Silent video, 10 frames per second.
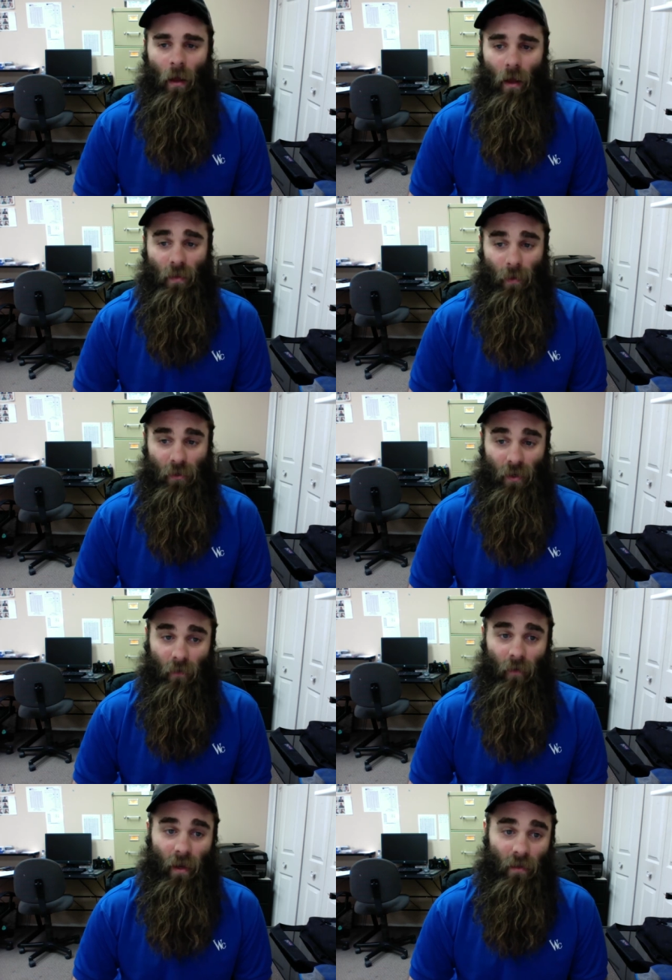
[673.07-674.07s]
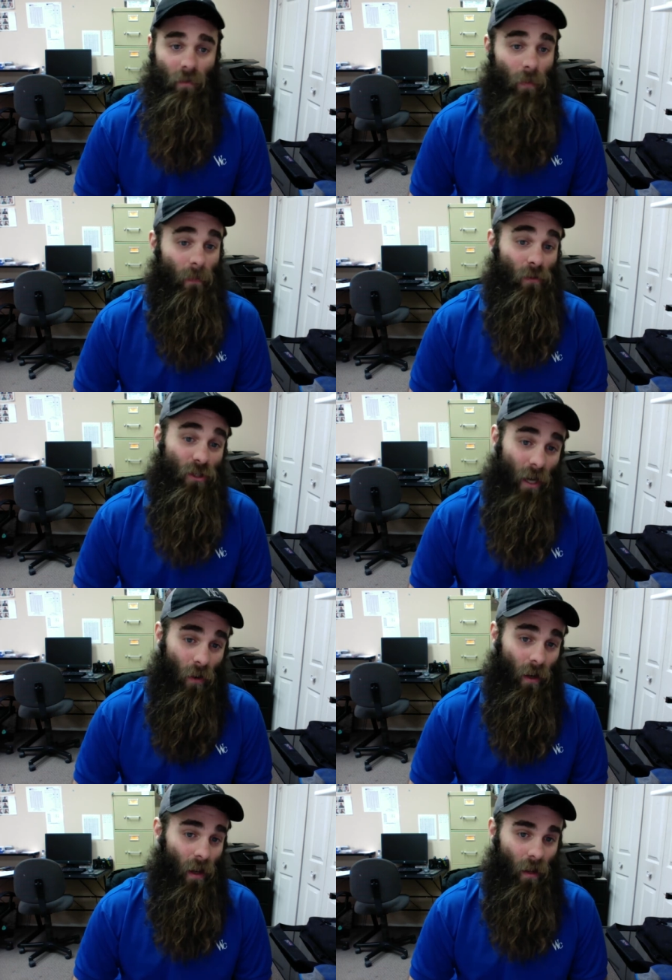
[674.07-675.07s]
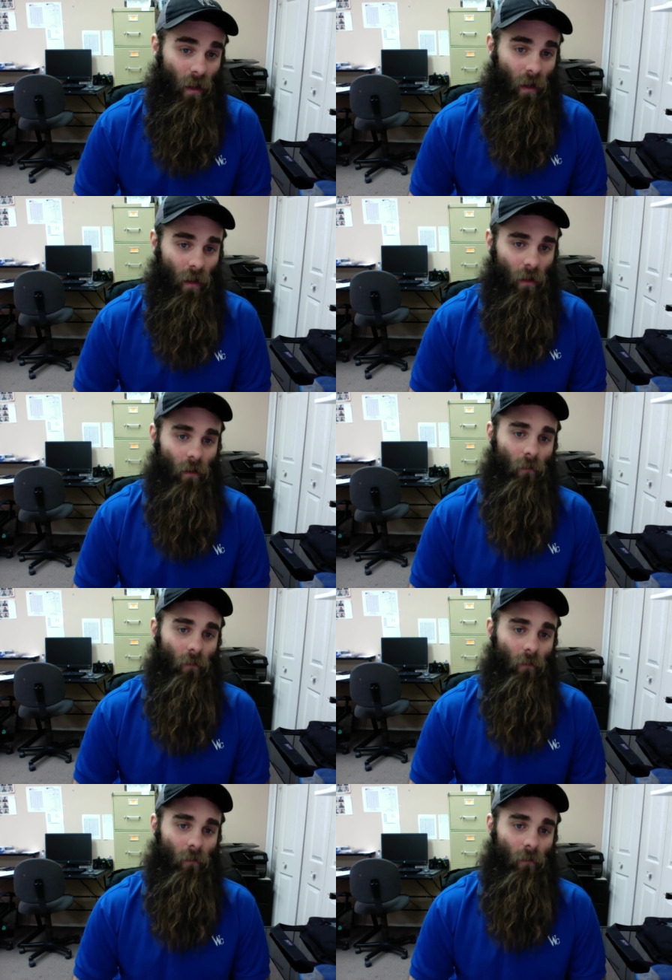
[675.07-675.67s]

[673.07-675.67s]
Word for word: especially if I get some people sharing it and it